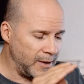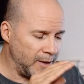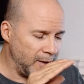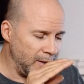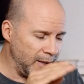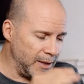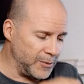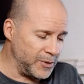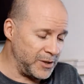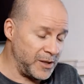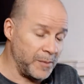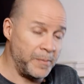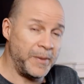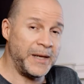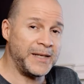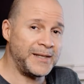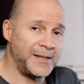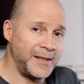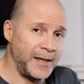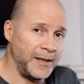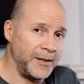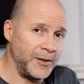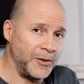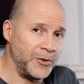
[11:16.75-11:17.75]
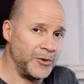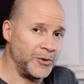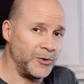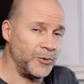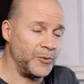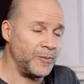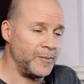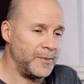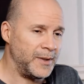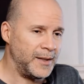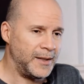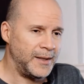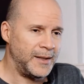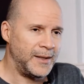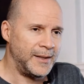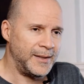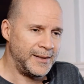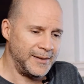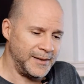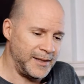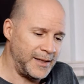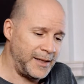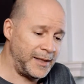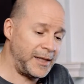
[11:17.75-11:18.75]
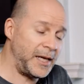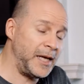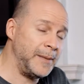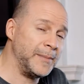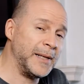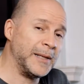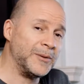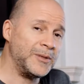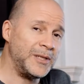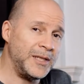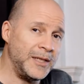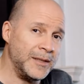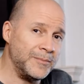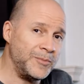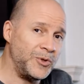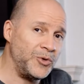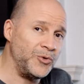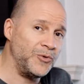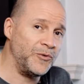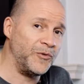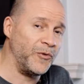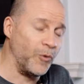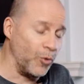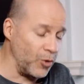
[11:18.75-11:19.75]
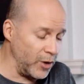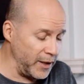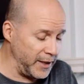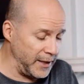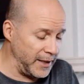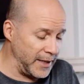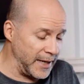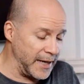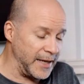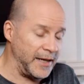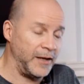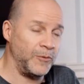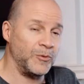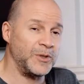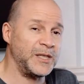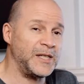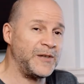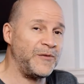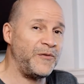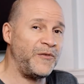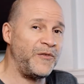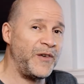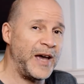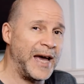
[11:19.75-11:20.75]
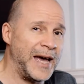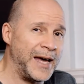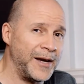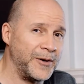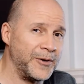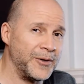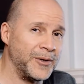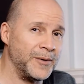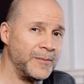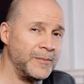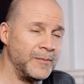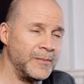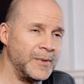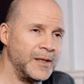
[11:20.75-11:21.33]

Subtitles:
It was the best they could do. Then they came out with the M240, and it was fatter.